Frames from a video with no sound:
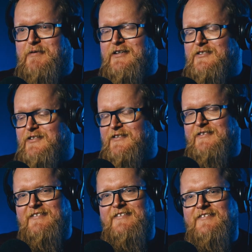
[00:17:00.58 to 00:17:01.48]
I mean, it's
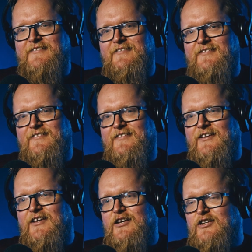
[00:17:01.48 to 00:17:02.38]
great.
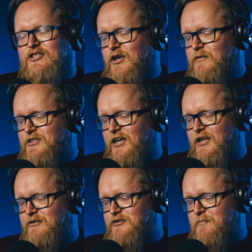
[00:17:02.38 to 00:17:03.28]
So you were
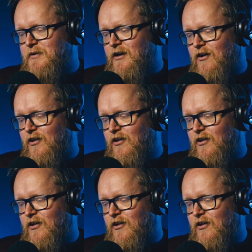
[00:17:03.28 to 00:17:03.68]
saying you submit